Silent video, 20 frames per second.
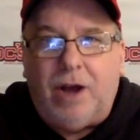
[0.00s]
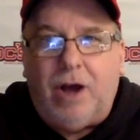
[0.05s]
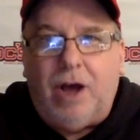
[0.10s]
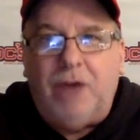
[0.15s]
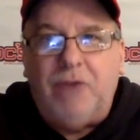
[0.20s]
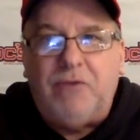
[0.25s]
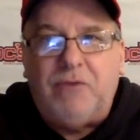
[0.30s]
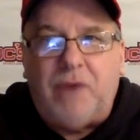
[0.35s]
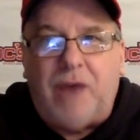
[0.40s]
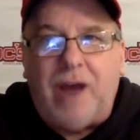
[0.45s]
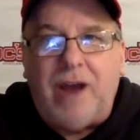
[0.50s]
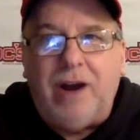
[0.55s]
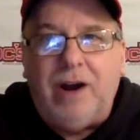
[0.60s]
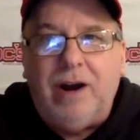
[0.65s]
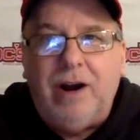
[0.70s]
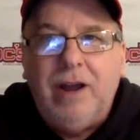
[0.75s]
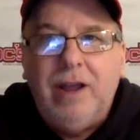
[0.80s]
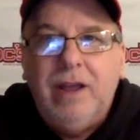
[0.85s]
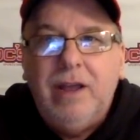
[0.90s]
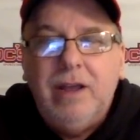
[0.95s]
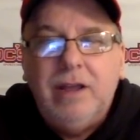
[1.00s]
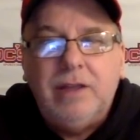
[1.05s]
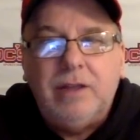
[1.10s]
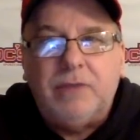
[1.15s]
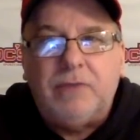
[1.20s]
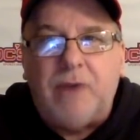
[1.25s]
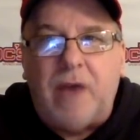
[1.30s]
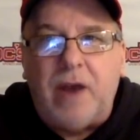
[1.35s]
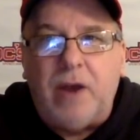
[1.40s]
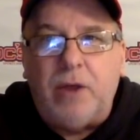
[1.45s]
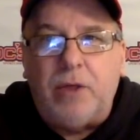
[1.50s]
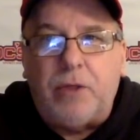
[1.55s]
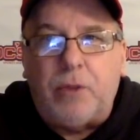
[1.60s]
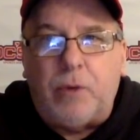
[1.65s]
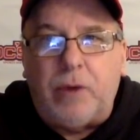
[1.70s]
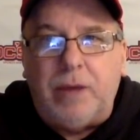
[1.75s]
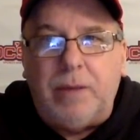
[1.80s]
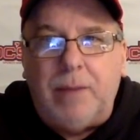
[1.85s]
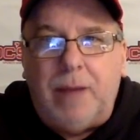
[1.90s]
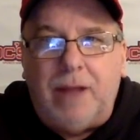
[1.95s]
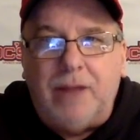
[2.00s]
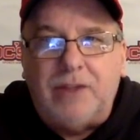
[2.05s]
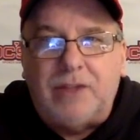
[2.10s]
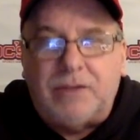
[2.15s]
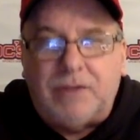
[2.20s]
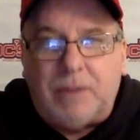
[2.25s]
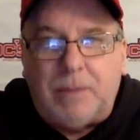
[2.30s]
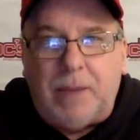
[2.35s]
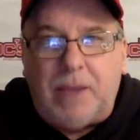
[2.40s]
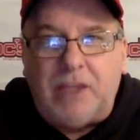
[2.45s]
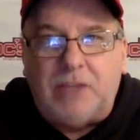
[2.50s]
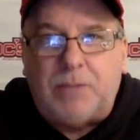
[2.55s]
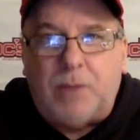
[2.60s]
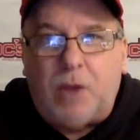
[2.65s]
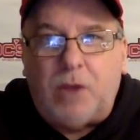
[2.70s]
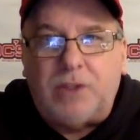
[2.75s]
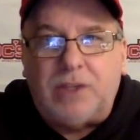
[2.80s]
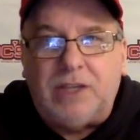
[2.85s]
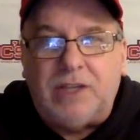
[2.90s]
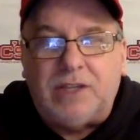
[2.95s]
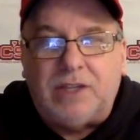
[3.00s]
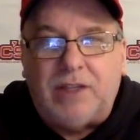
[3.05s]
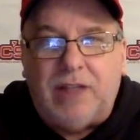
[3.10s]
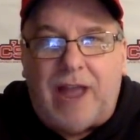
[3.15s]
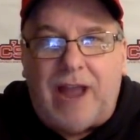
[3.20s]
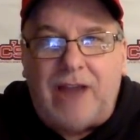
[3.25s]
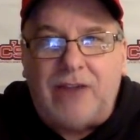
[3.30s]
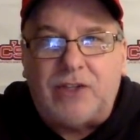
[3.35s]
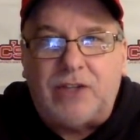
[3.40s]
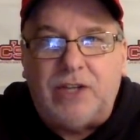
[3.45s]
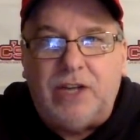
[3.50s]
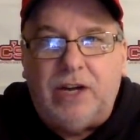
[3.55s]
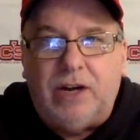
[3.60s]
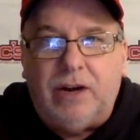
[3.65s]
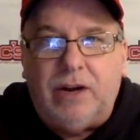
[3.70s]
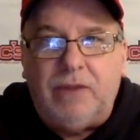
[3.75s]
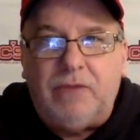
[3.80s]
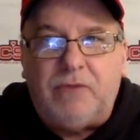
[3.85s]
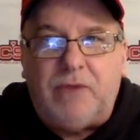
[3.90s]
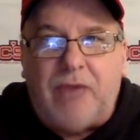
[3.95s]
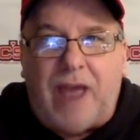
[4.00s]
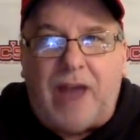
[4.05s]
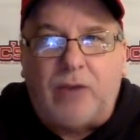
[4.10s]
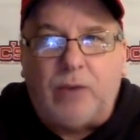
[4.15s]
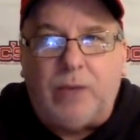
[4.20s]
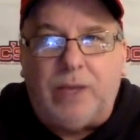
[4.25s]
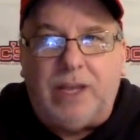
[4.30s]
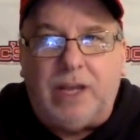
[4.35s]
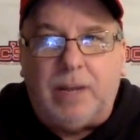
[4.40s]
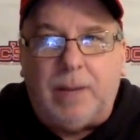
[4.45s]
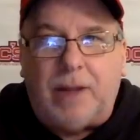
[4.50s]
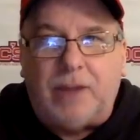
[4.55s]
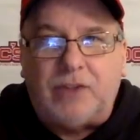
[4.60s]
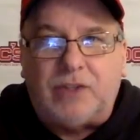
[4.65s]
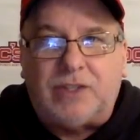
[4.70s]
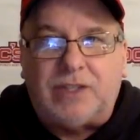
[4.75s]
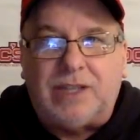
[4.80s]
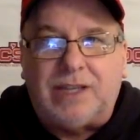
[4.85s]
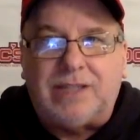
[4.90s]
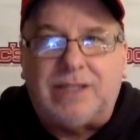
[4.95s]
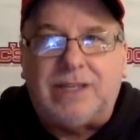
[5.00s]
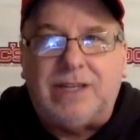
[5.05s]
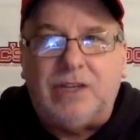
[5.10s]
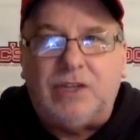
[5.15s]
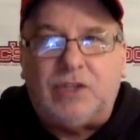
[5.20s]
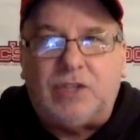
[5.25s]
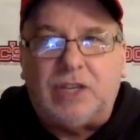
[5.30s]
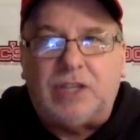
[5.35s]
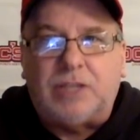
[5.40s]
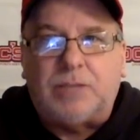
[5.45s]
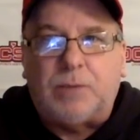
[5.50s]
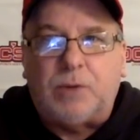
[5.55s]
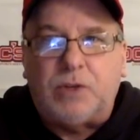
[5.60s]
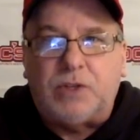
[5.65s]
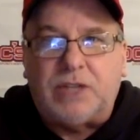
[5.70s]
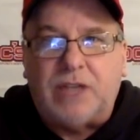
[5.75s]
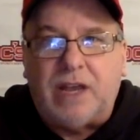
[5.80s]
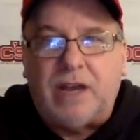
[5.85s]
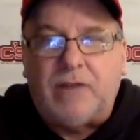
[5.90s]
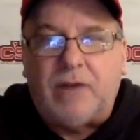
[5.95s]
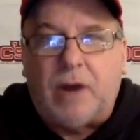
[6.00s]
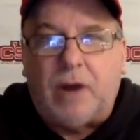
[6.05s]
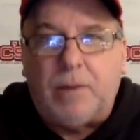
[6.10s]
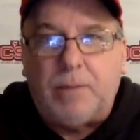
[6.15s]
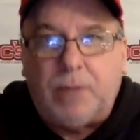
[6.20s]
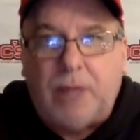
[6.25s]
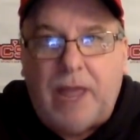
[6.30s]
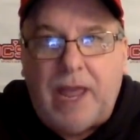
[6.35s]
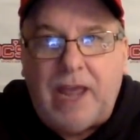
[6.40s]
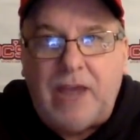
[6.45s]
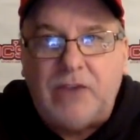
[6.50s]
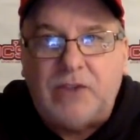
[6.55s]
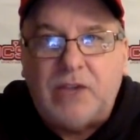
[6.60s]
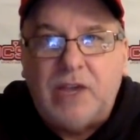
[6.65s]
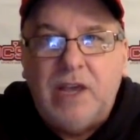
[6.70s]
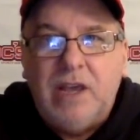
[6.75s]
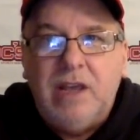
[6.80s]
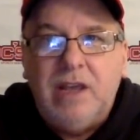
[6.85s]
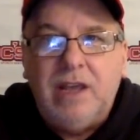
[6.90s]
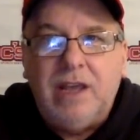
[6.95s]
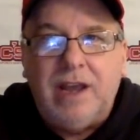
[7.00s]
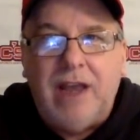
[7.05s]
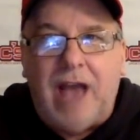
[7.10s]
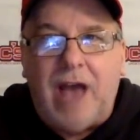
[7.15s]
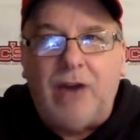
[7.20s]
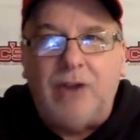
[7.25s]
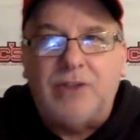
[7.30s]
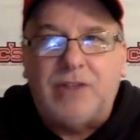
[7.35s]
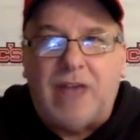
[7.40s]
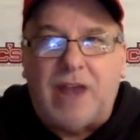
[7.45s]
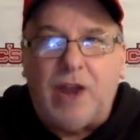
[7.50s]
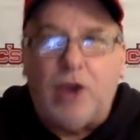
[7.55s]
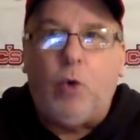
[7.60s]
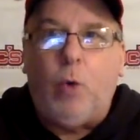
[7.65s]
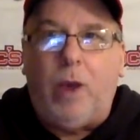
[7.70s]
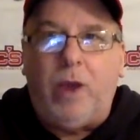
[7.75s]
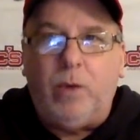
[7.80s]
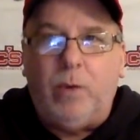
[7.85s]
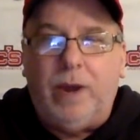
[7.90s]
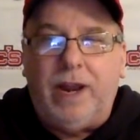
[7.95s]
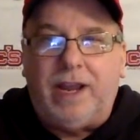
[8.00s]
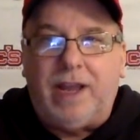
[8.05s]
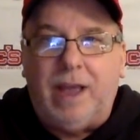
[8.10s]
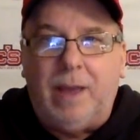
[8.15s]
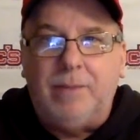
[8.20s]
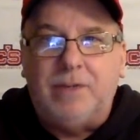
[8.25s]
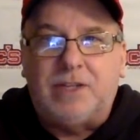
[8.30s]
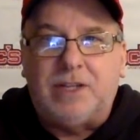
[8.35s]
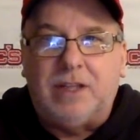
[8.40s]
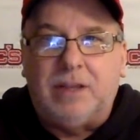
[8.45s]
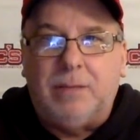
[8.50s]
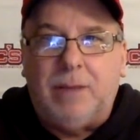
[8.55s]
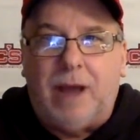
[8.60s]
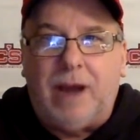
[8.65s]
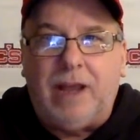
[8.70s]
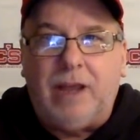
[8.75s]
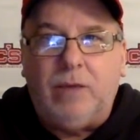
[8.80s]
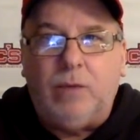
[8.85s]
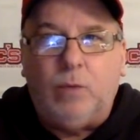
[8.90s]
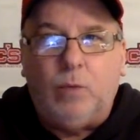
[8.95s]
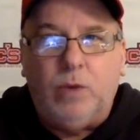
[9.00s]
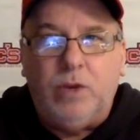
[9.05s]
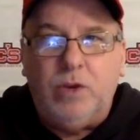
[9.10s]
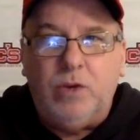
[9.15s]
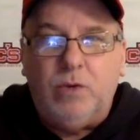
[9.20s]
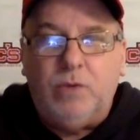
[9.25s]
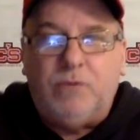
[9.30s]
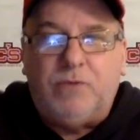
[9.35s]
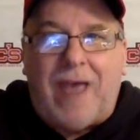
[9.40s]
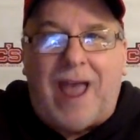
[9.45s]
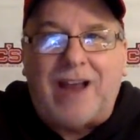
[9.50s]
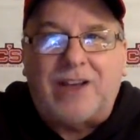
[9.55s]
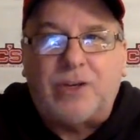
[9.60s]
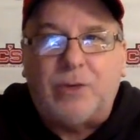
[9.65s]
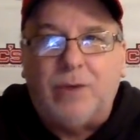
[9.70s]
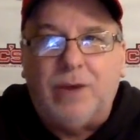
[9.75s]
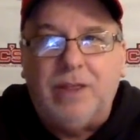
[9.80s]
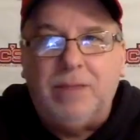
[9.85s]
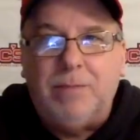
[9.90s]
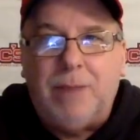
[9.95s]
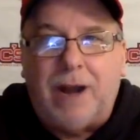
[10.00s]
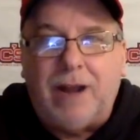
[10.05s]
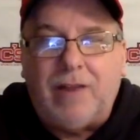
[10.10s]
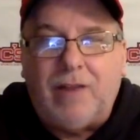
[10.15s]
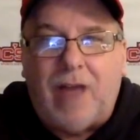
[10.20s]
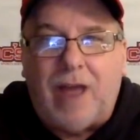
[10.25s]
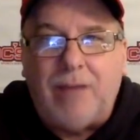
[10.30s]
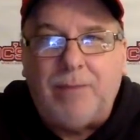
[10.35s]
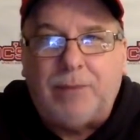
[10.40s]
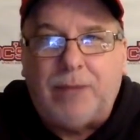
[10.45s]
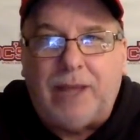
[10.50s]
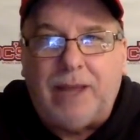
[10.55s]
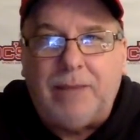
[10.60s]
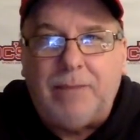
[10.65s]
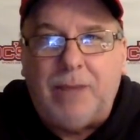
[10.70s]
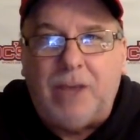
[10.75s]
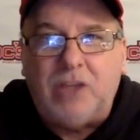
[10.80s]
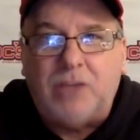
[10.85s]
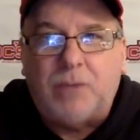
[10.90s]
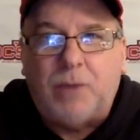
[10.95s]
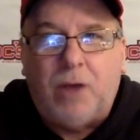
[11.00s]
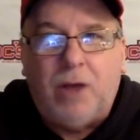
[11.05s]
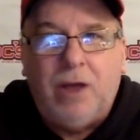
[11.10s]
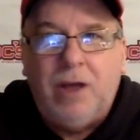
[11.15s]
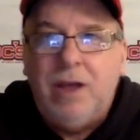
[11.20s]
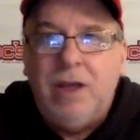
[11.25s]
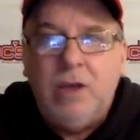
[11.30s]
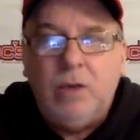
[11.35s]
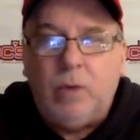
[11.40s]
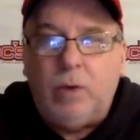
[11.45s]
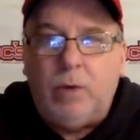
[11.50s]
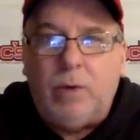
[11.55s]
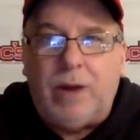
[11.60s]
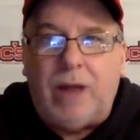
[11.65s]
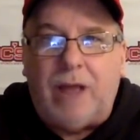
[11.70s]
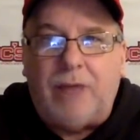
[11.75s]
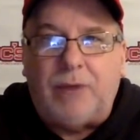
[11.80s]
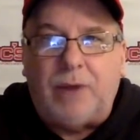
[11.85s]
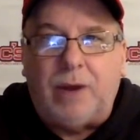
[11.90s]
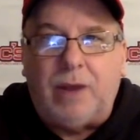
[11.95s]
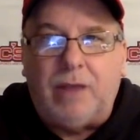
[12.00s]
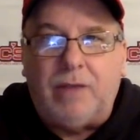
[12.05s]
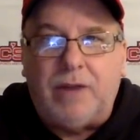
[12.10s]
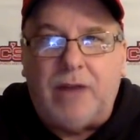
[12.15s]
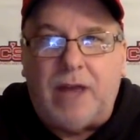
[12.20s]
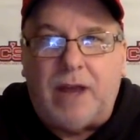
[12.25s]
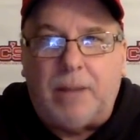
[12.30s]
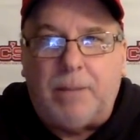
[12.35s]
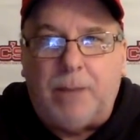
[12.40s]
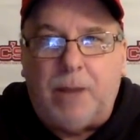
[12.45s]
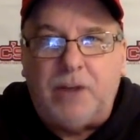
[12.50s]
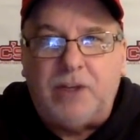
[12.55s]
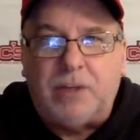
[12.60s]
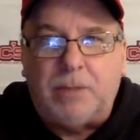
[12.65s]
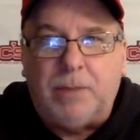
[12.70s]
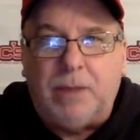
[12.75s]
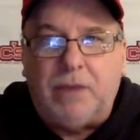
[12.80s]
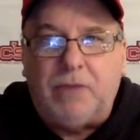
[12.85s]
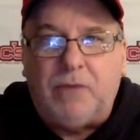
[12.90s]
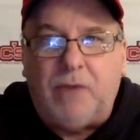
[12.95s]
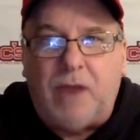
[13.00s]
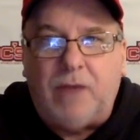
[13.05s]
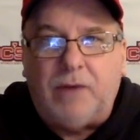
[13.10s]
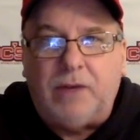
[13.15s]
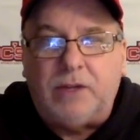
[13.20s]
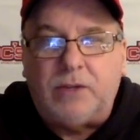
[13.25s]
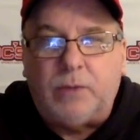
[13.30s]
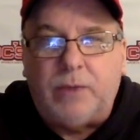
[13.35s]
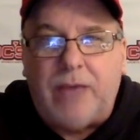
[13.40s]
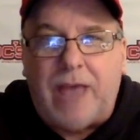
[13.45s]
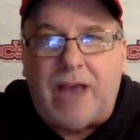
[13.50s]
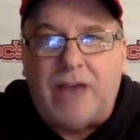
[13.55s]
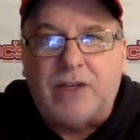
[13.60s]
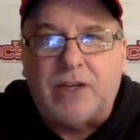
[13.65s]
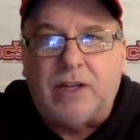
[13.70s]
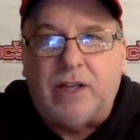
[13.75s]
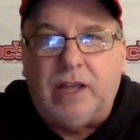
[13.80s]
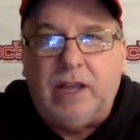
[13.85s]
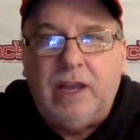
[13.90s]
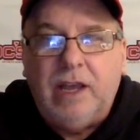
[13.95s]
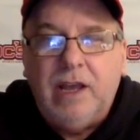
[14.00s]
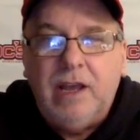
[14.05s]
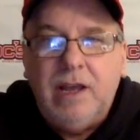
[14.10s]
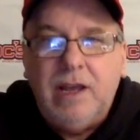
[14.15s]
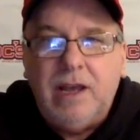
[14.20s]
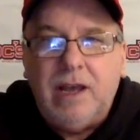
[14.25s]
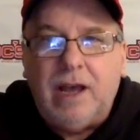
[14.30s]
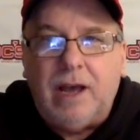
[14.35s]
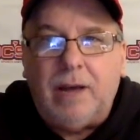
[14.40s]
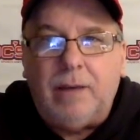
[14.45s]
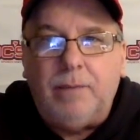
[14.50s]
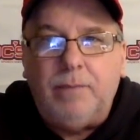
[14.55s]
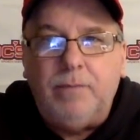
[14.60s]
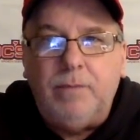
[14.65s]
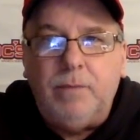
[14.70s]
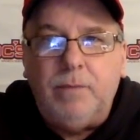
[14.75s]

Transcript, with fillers: on fire the final three months of the baseball season last year. In fact, we hit about 66% of our plays. And how does that equate when it comes to the money? When you factor in money line play in baseball, we went out there giving out a bunch of big favorites. We actually uh,